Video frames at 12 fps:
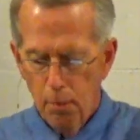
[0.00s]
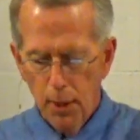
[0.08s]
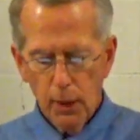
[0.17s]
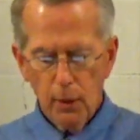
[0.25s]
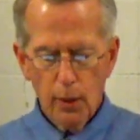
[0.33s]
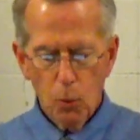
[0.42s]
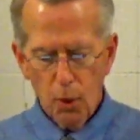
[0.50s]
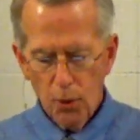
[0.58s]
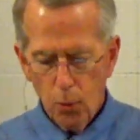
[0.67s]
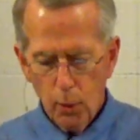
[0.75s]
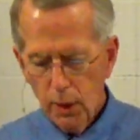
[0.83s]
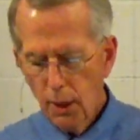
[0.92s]
bearing
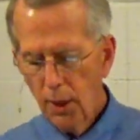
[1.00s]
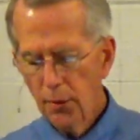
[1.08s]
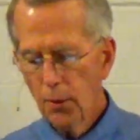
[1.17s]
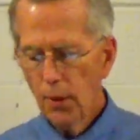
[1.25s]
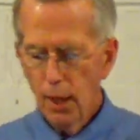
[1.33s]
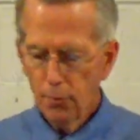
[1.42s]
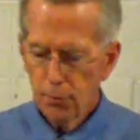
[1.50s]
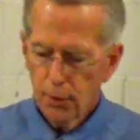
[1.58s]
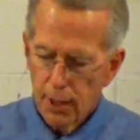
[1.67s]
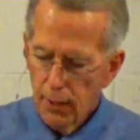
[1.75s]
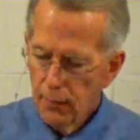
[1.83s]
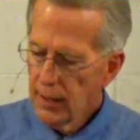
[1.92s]
with one another and
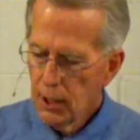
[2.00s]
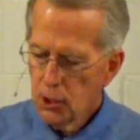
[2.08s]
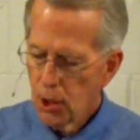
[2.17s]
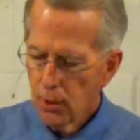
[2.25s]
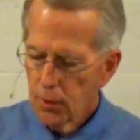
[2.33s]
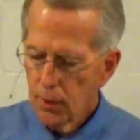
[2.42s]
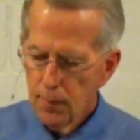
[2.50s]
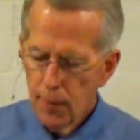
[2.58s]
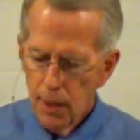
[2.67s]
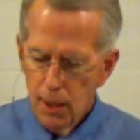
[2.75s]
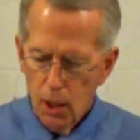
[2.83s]
forgiving each other,